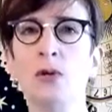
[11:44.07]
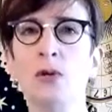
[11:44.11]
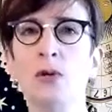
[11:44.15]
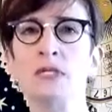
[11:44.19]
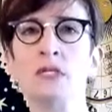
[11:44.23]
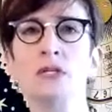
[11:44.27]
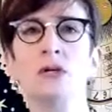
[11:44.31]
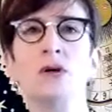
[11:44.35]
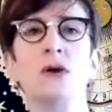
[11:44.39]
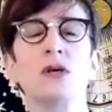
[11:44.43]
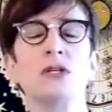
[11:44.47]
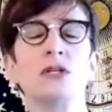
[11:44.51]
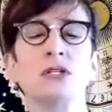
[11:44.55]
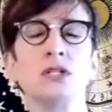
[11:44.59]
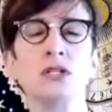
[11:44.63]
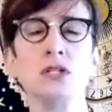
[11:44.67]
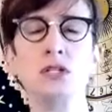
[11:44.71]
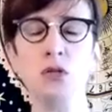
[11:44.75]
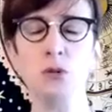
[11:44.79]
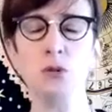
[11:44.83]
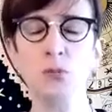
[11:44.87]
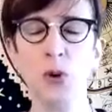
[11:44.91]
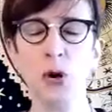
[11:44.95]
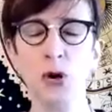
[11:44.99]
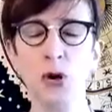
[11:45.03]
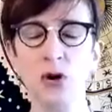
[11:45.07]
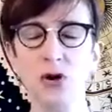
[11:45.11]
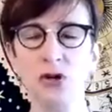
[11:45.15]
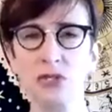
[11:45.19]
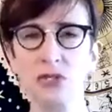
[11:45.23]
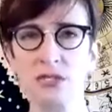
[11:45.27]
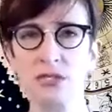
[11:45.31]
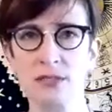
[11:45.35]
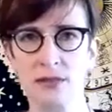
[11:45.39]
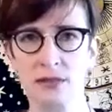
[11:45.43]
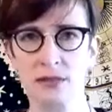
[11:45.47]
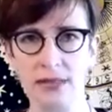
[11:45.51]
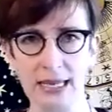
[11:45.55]
is it costing you
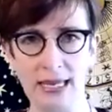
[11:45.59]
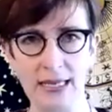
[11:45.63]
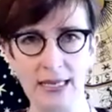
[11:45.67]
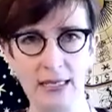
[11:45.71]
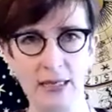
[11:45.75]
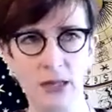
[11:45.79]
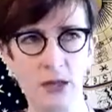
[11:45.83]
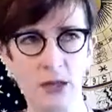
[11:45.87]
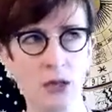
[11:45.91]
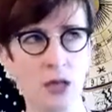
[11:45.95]
personally